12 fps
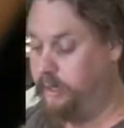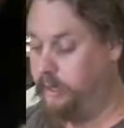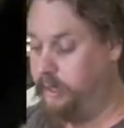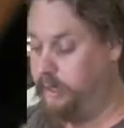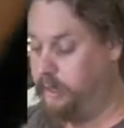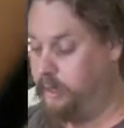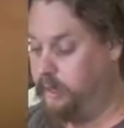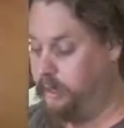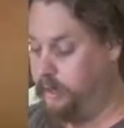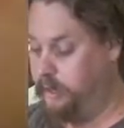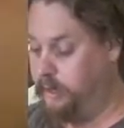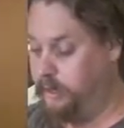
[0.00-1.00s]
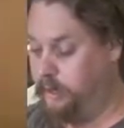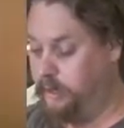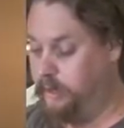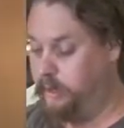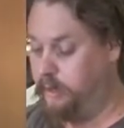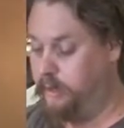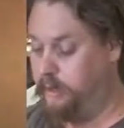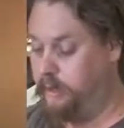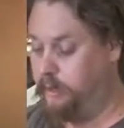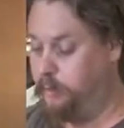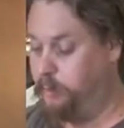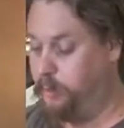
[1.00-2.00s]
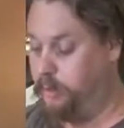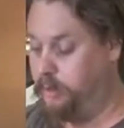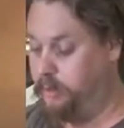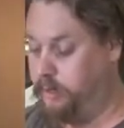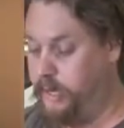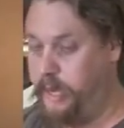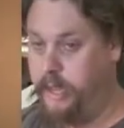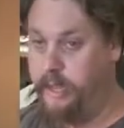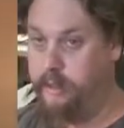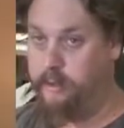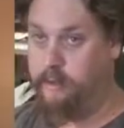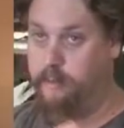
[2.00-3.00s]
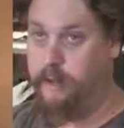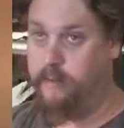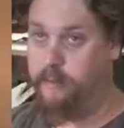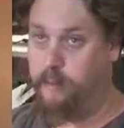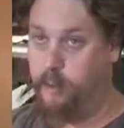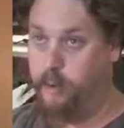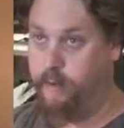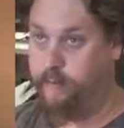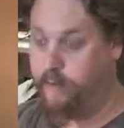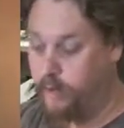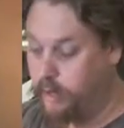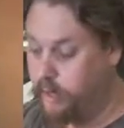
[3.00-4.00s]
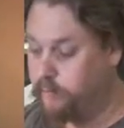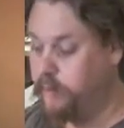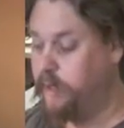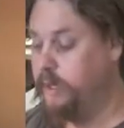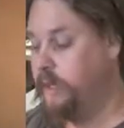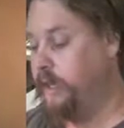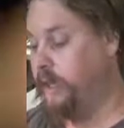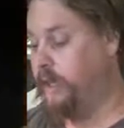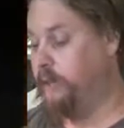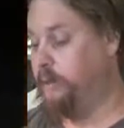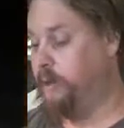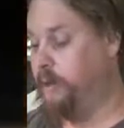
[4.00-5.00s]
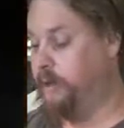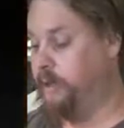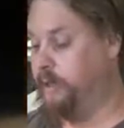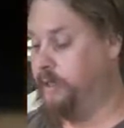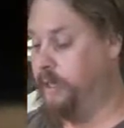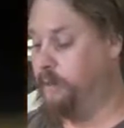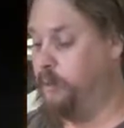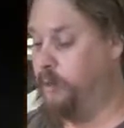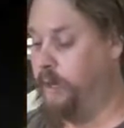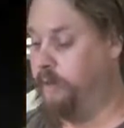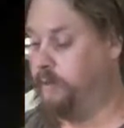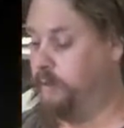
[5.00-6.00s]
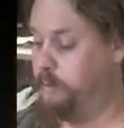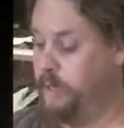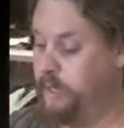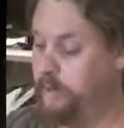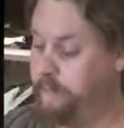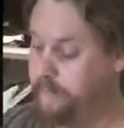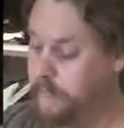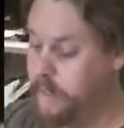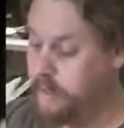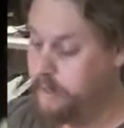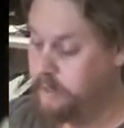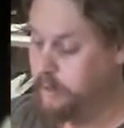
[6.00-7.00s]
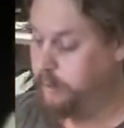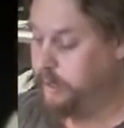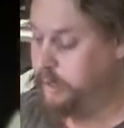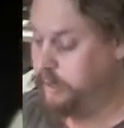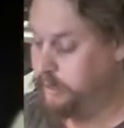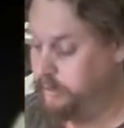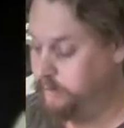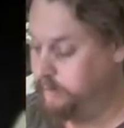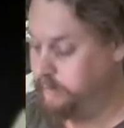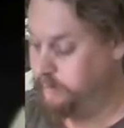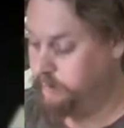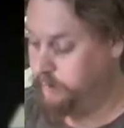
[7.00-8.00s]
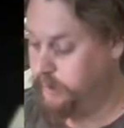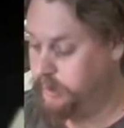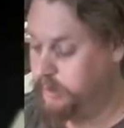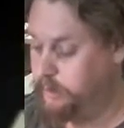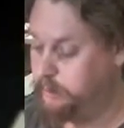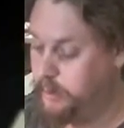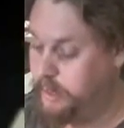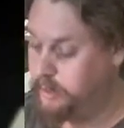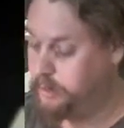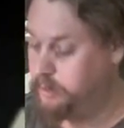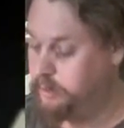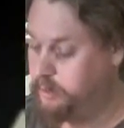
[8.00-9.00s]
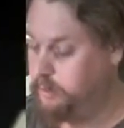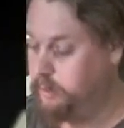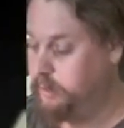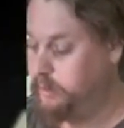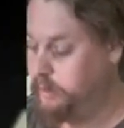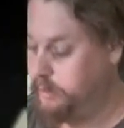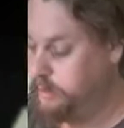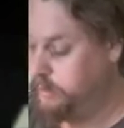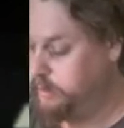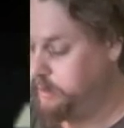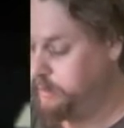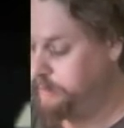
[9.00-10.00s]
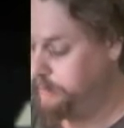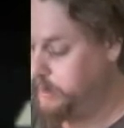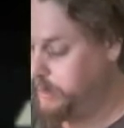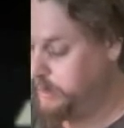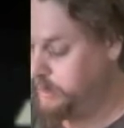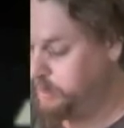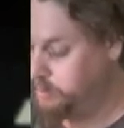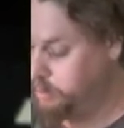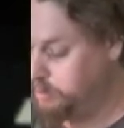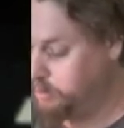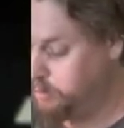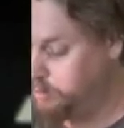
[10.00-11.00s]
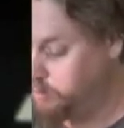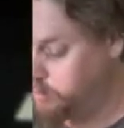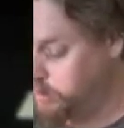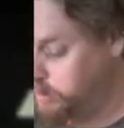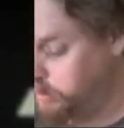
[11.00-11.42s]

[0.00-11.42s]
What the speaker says: get a input on A that's above 0.5, I'm going to sample whatever's at B. So we're going to set B to a controller called